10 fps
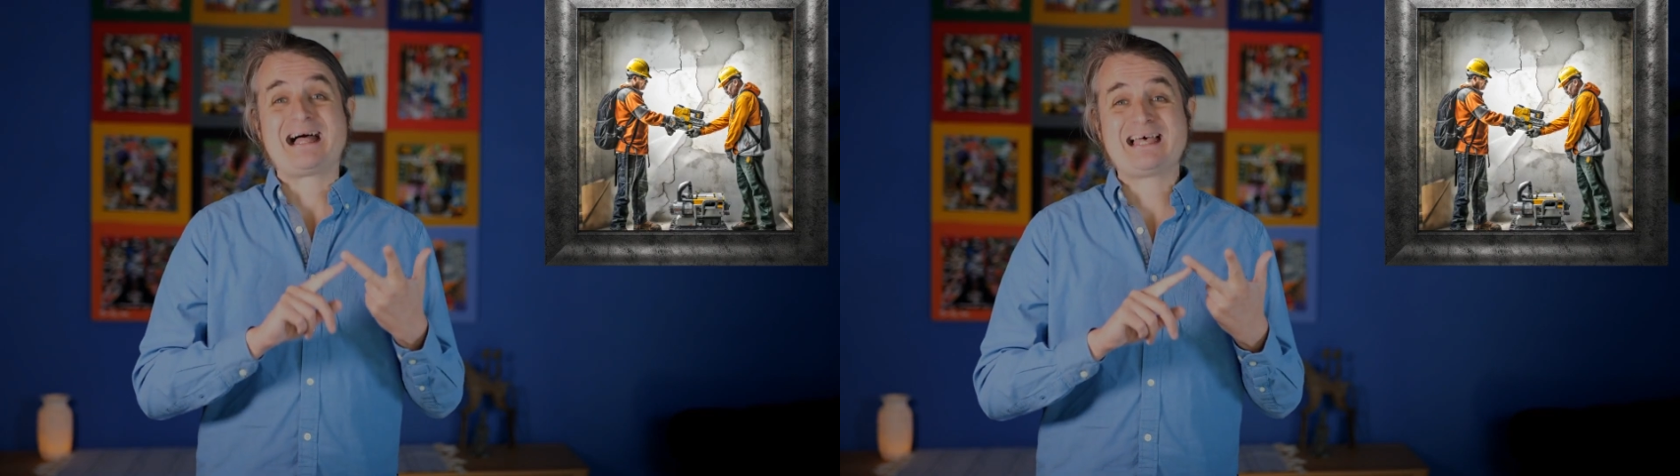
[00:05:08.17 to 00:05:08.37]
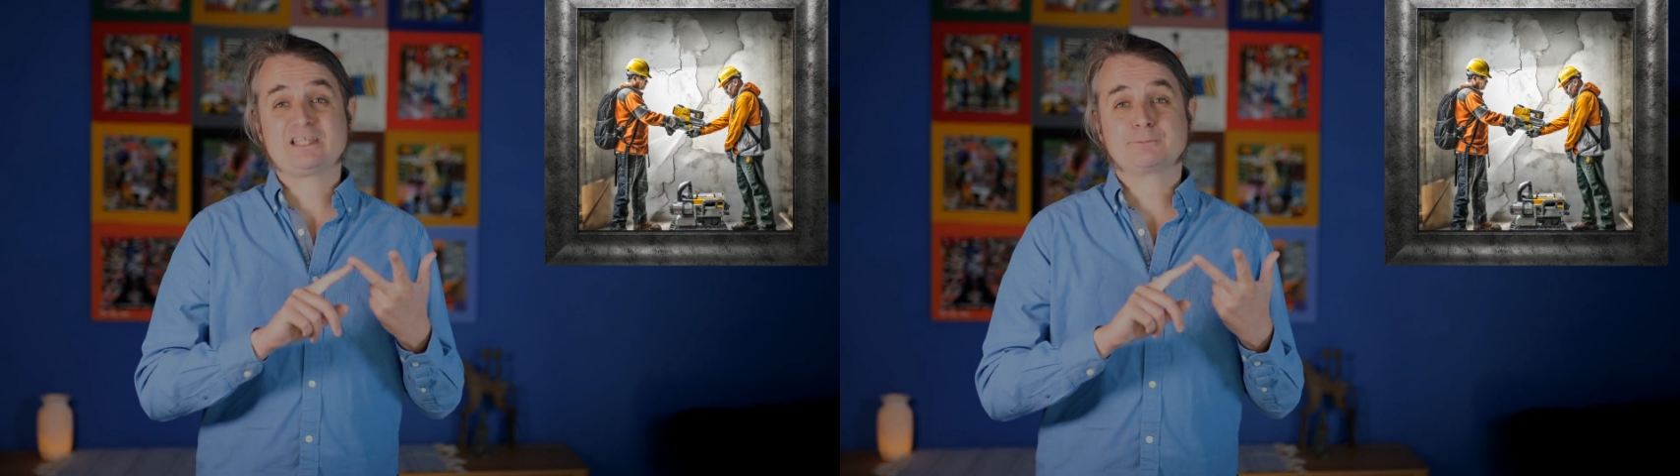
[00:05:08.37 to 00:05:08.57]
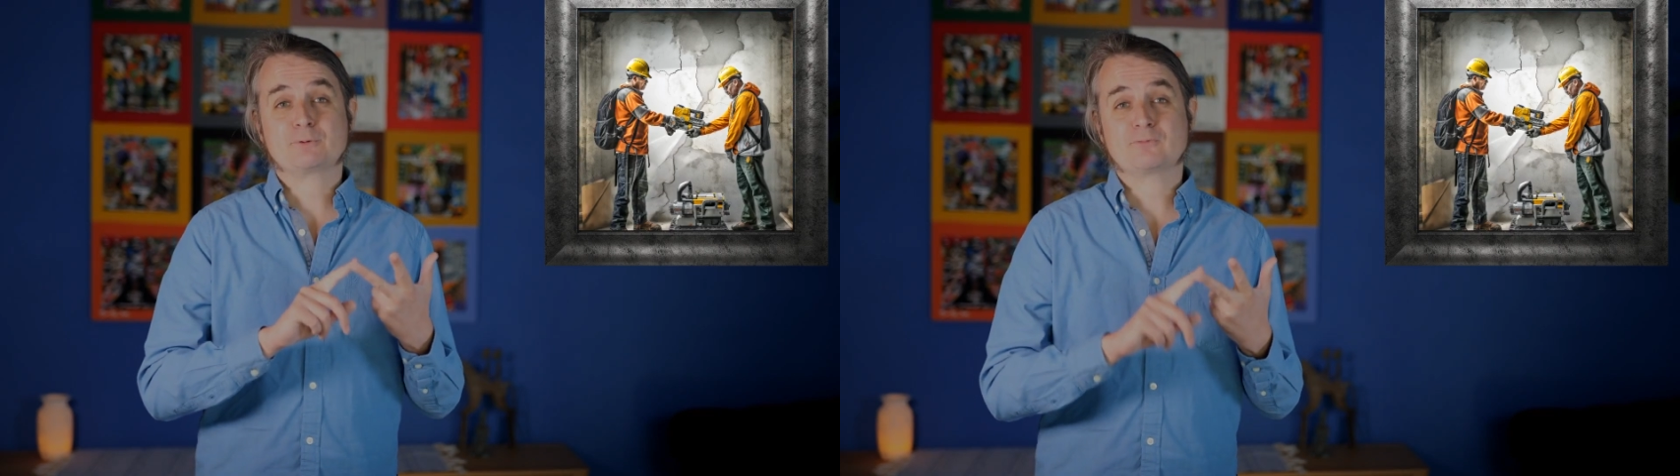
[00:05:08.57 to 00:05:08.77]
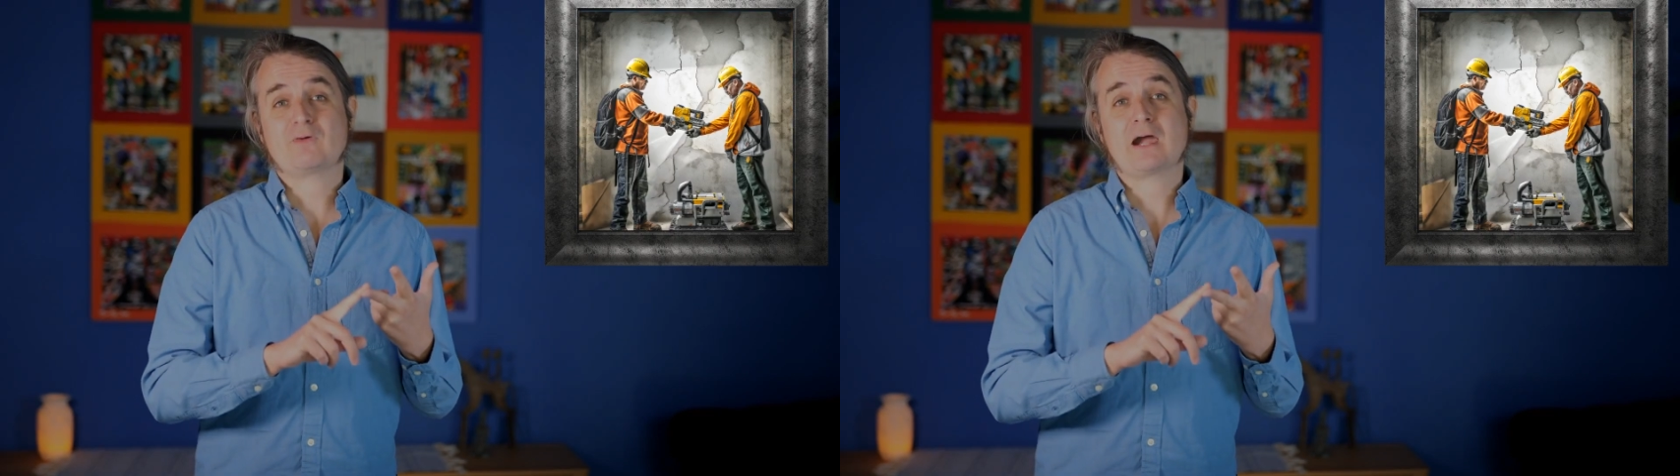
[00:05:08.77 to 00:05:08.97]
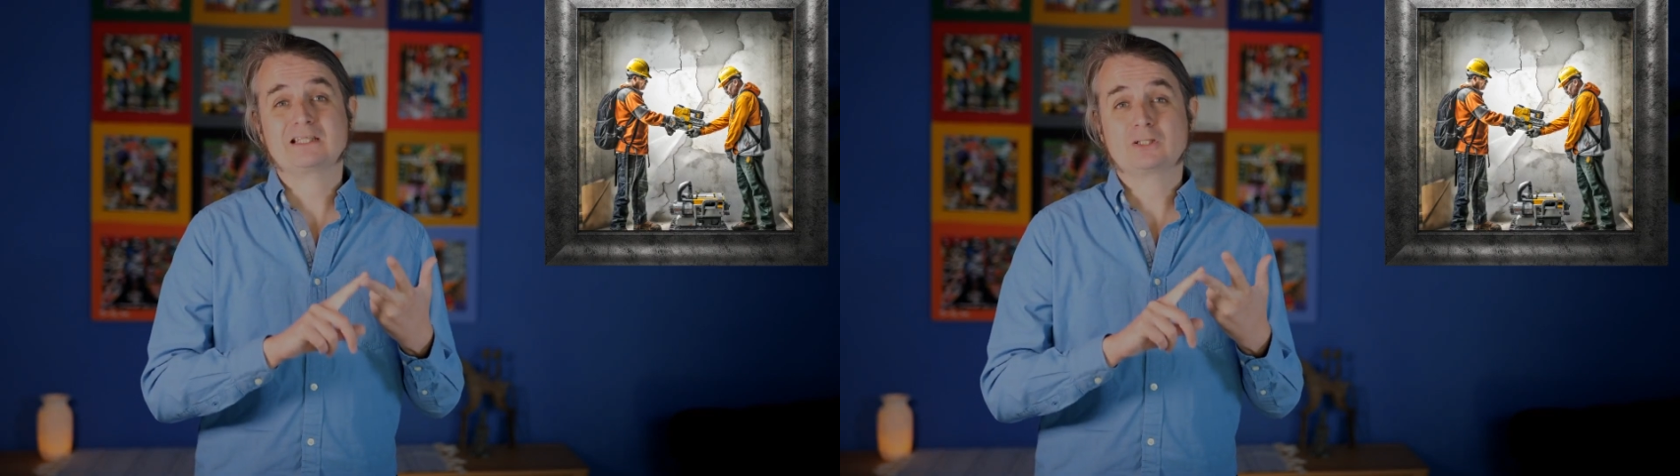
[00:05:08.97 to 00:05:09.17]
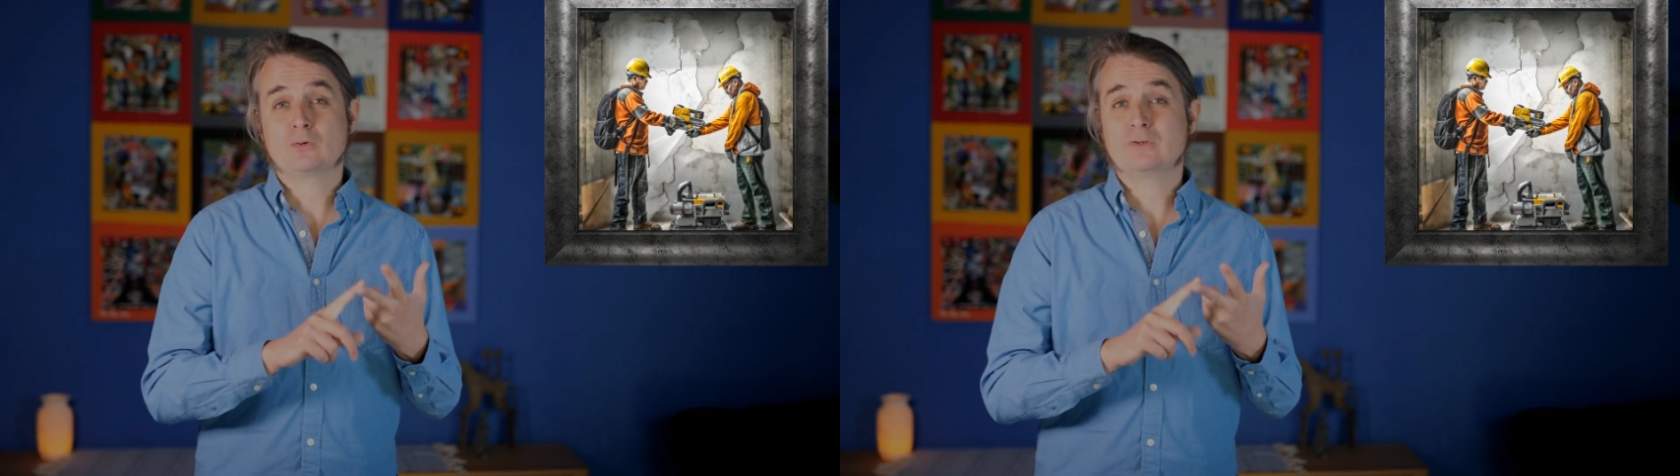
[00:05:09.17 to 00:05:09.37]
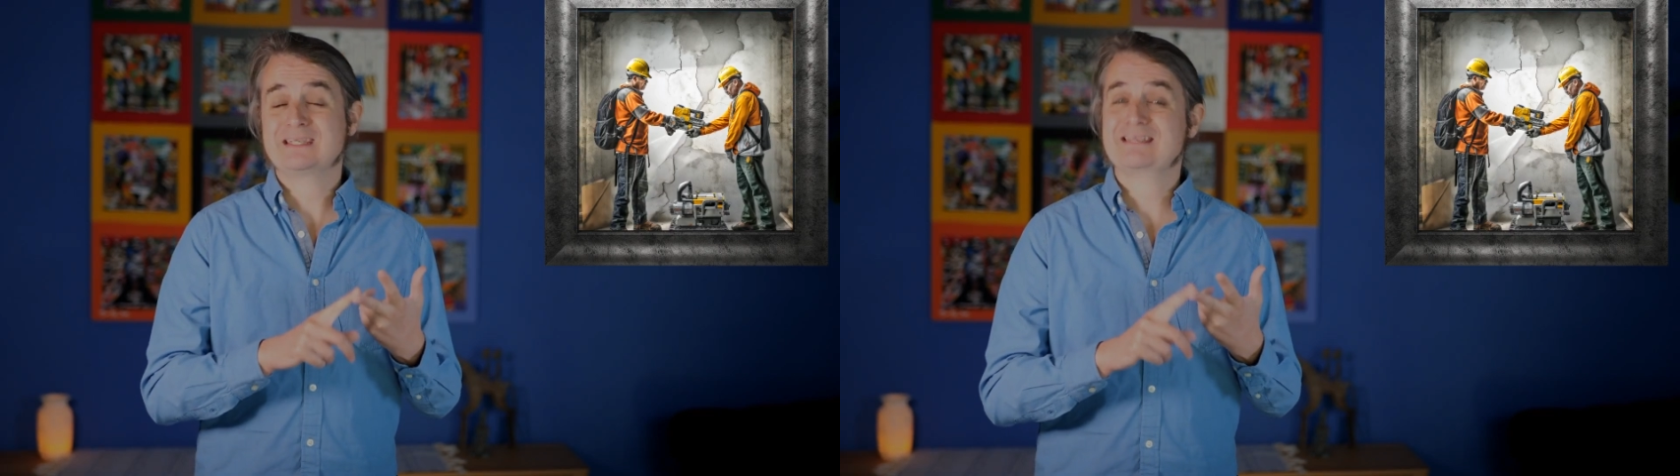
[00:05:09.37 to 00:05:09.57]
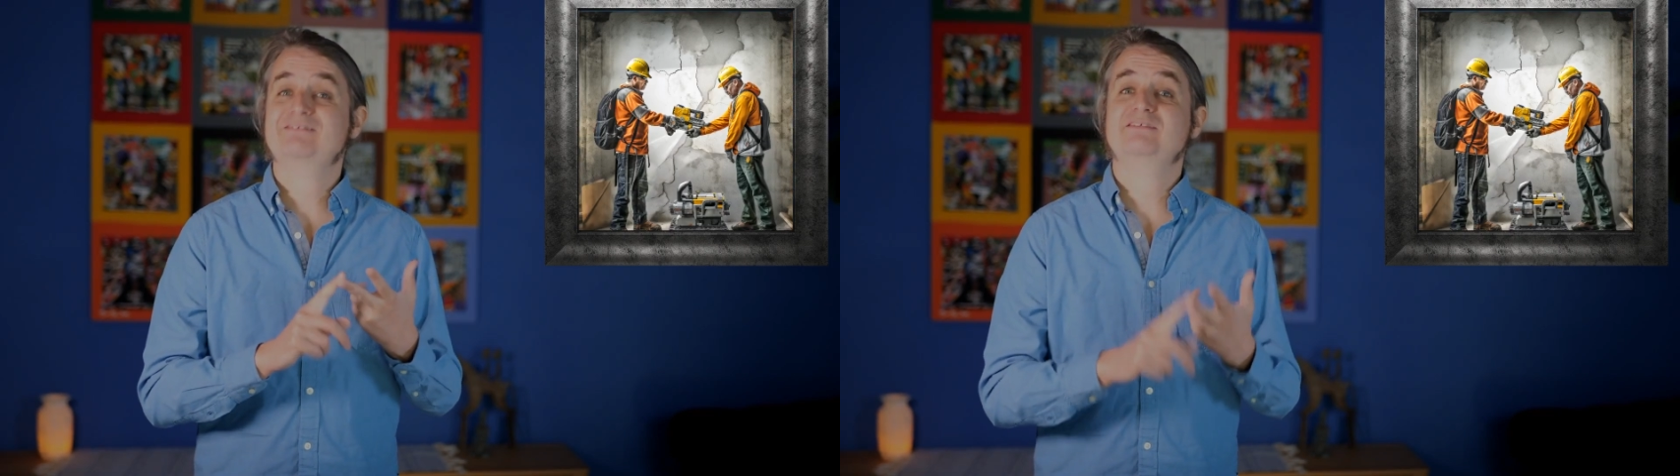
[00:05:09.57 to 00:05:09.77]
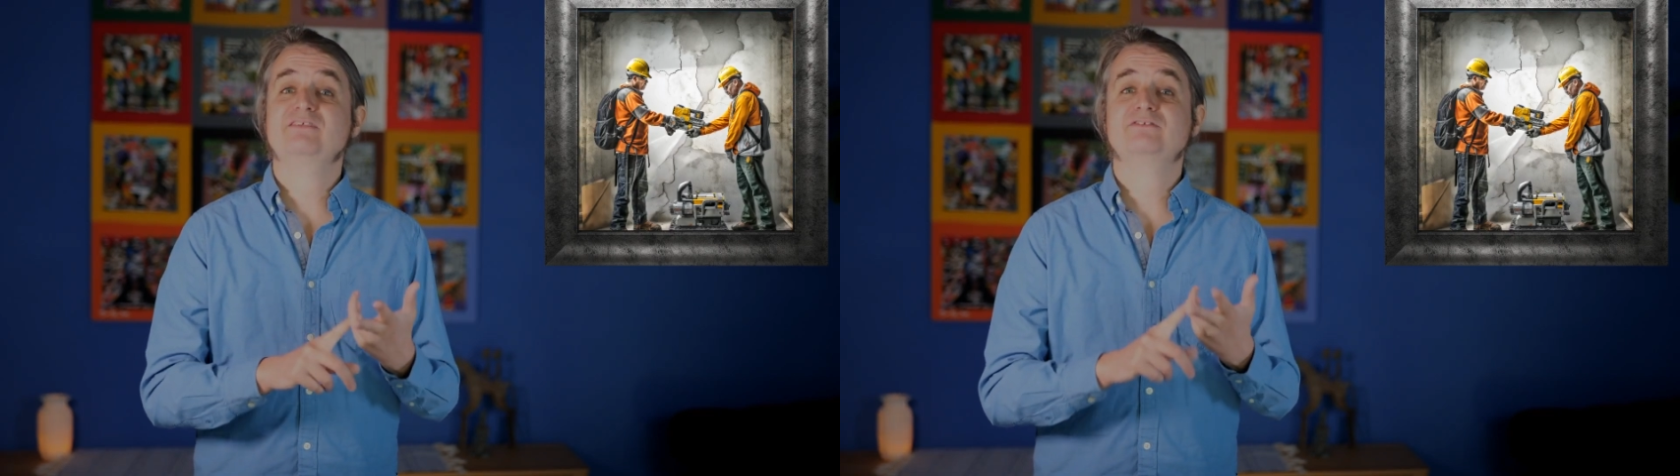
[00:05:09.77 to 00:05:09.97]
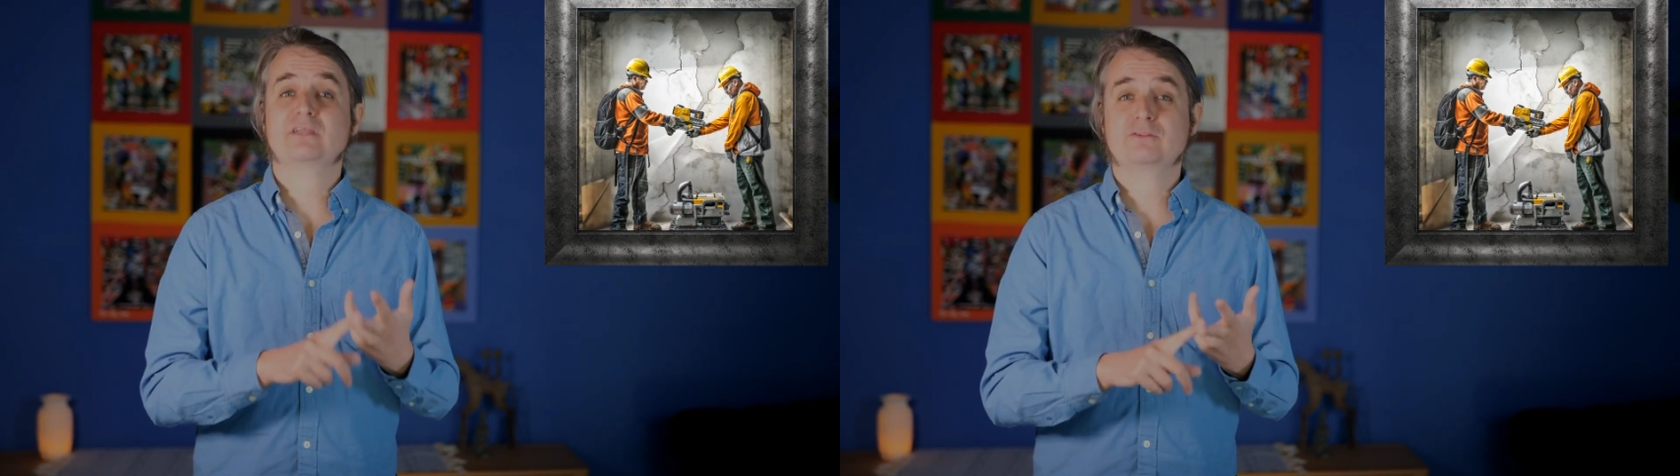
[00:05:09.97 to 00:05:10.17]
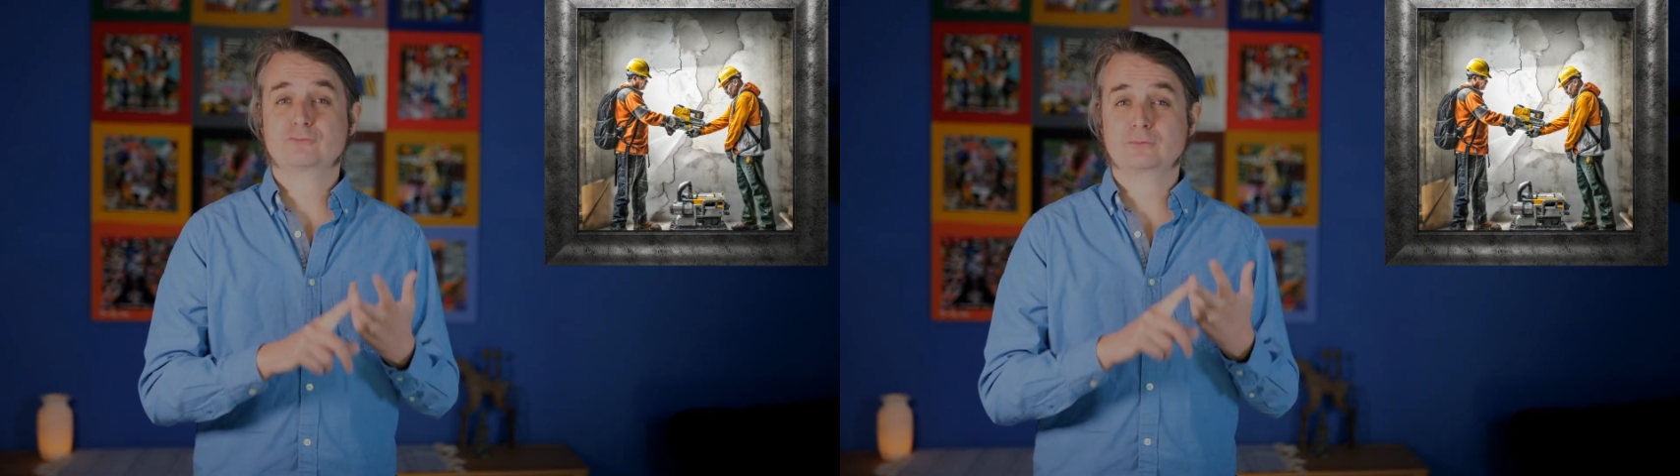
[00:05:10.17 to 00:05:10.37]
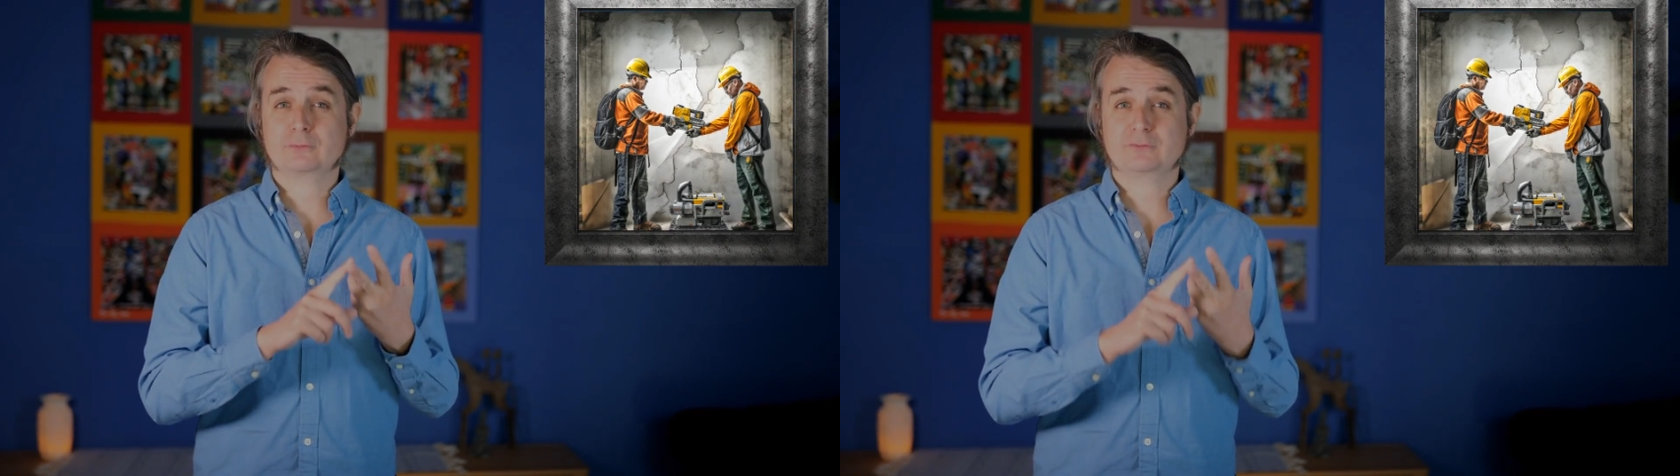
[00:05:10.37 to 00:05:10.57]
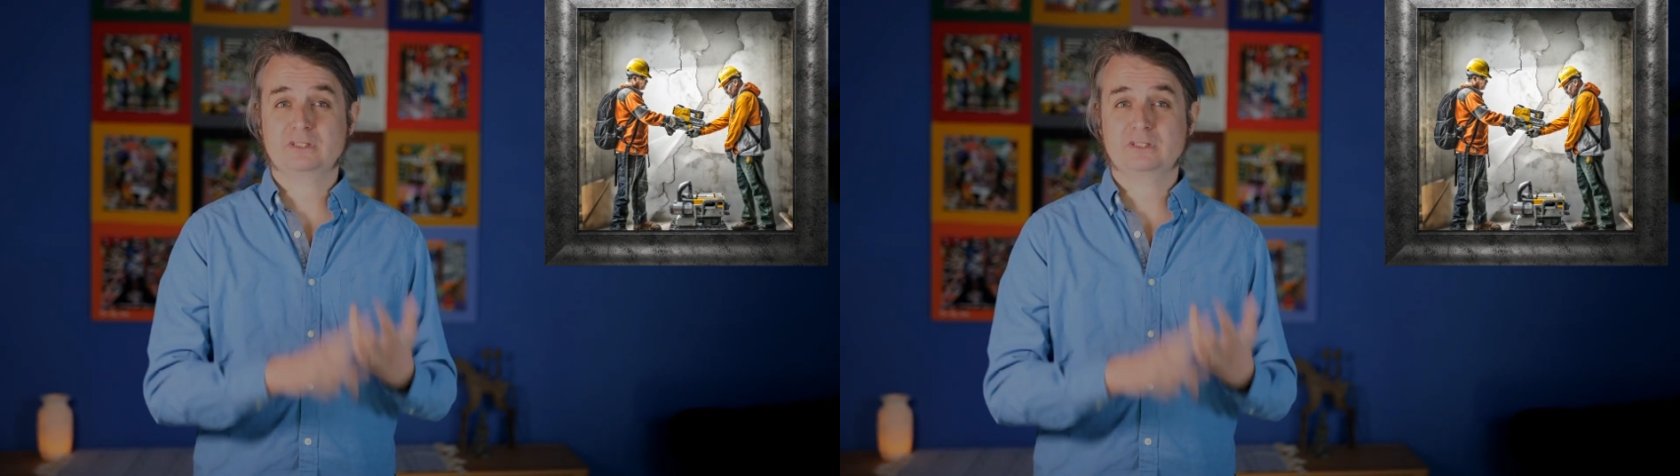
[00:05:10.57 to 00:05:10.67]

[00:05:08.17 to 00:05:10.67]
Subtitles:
and provide coding assistance to your